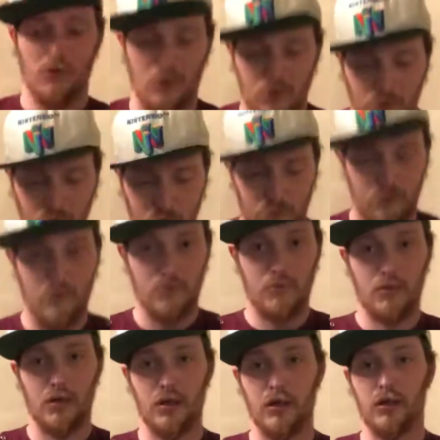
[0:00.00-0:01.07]

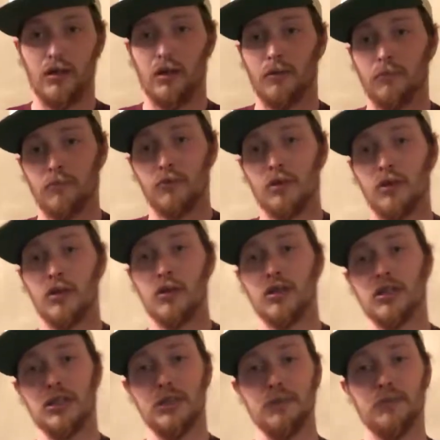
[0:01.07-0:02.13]
There you go.
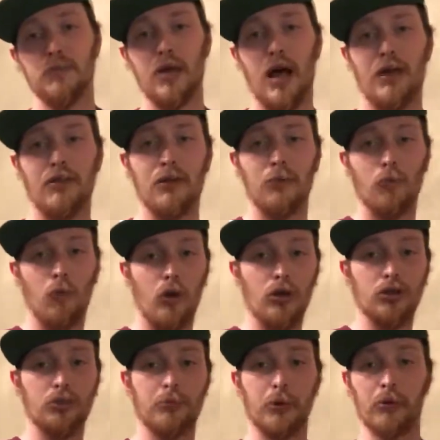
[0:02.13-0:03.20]
See, I think
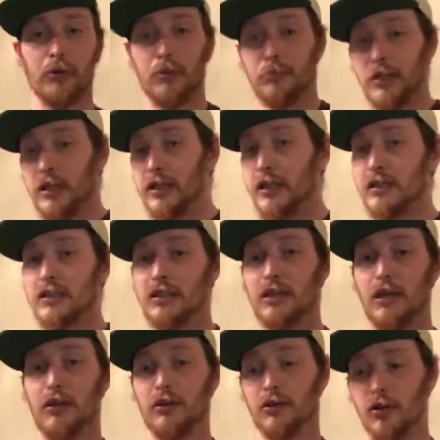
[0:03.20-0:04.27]
one should be able to compete against
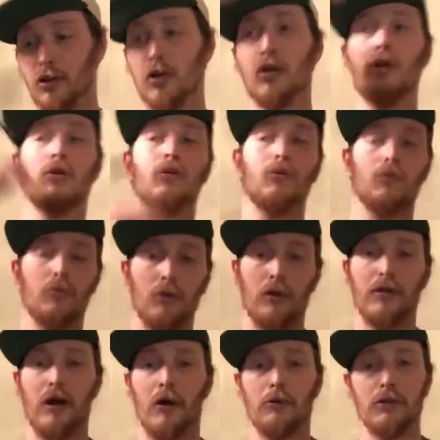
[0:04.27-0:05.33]
the other
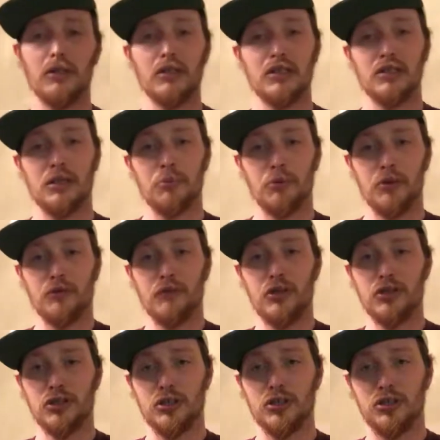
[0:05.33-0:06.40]
without needing separate
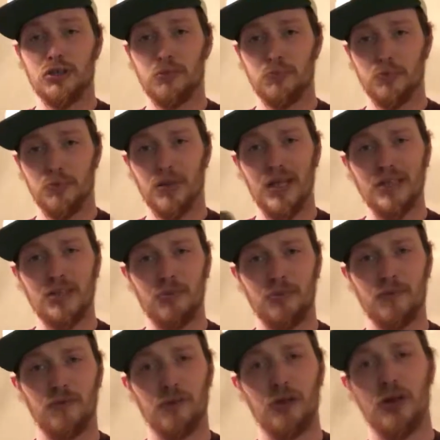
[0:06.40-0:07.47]
divisions. But that's
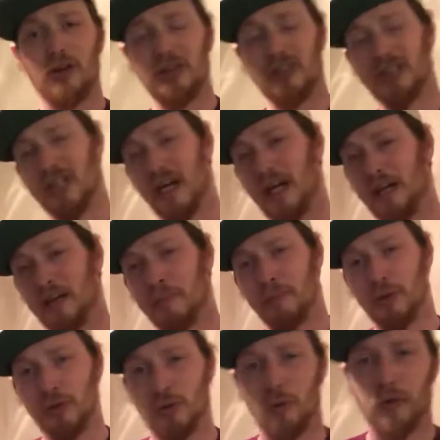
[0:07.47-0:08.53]
up for y'all to decide.
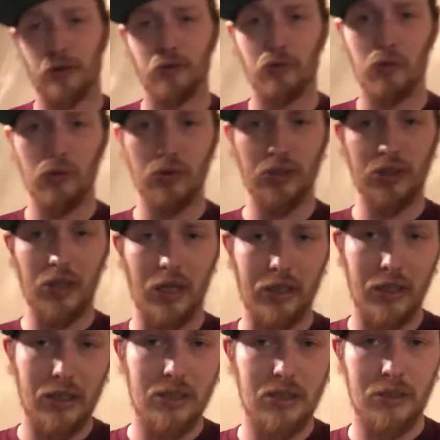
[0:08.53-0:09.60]
Majority rules, I
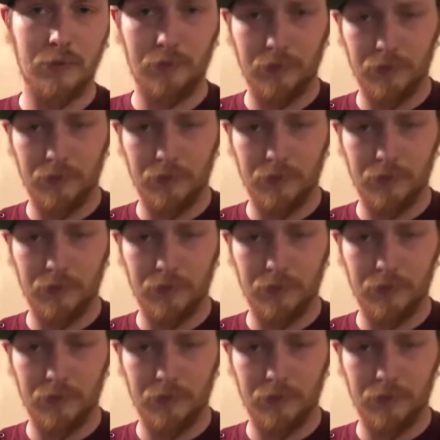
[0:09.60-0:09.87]
guess.